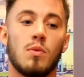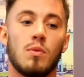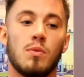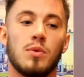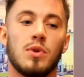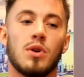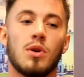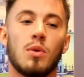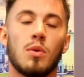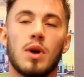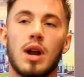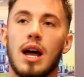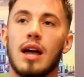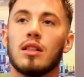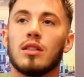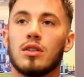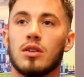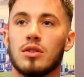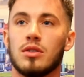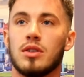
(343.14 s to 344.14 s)
you know, what I
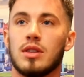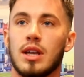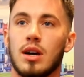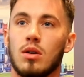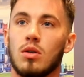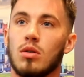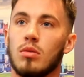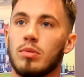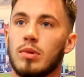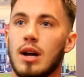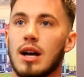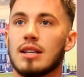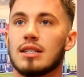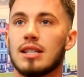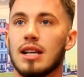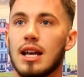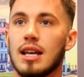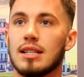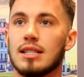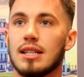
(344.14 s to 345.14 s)
learned through that whole
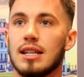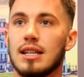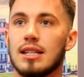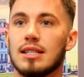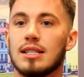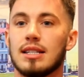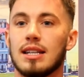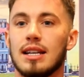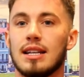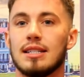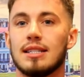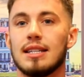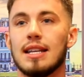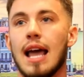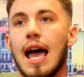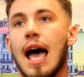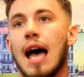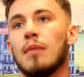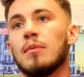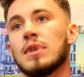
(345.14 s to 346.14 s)
process is it's the
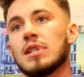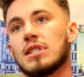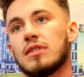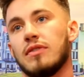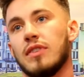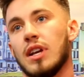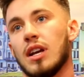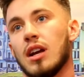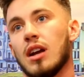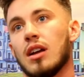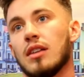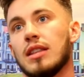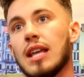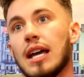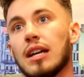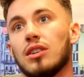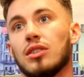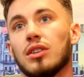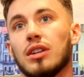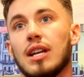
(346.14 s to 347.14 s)
atmosphere
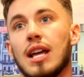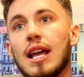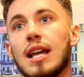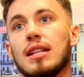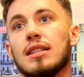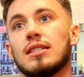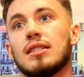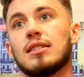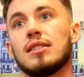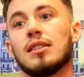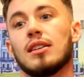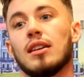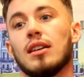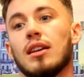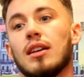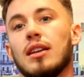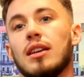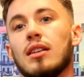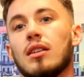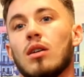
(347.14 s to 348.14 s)
that creates,
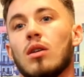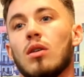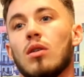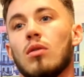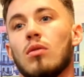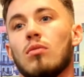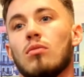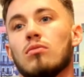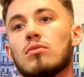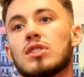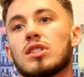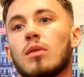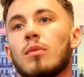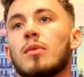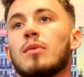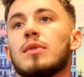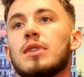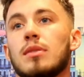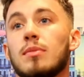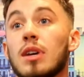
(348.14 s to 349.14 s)
you know,
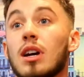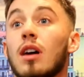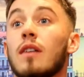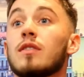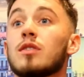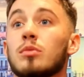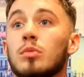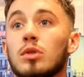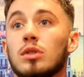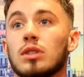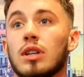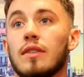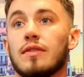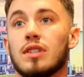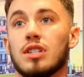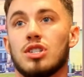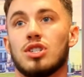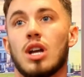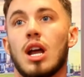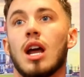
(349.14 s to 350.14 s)
someone to be comfortable enough
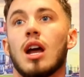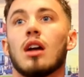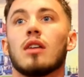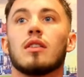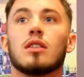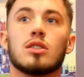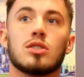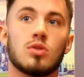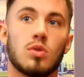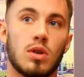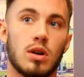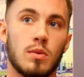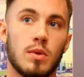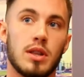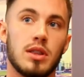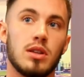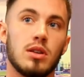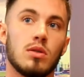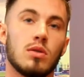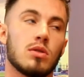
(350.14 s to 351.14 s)
to share their story
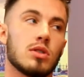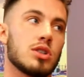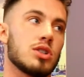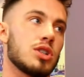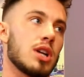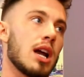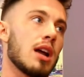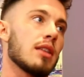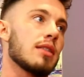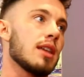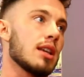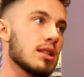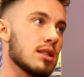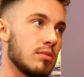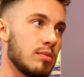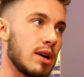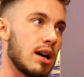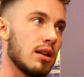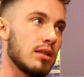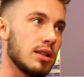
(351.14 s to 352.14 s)
with you, share things
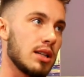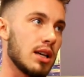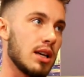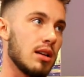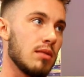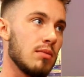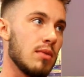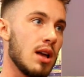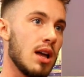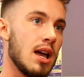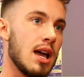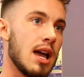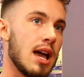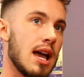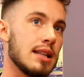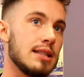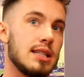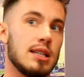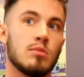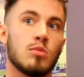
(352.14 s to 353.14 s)
about them.
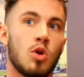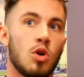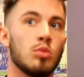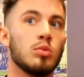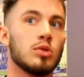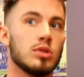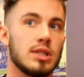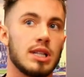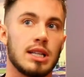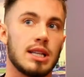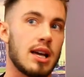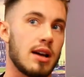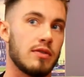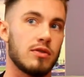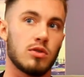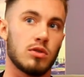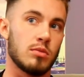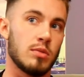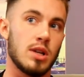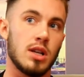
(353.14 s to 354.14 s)
And T-Mobile did that
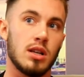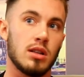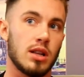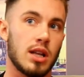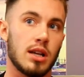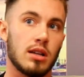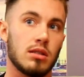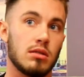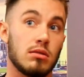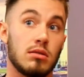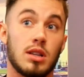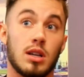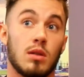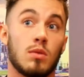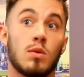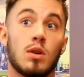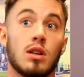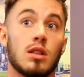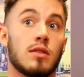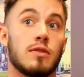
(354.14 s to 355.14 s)
for me. Like, they're
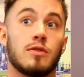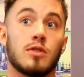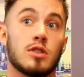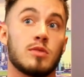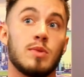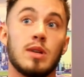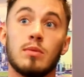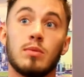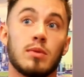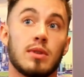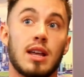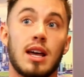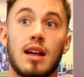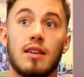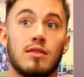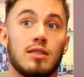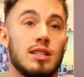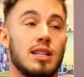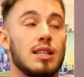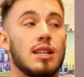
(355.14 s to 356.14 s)
one of the first people that
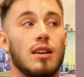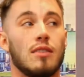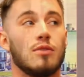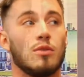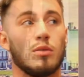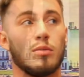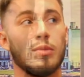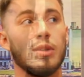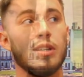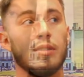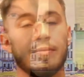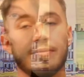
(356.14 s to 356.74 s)
ever did that for me.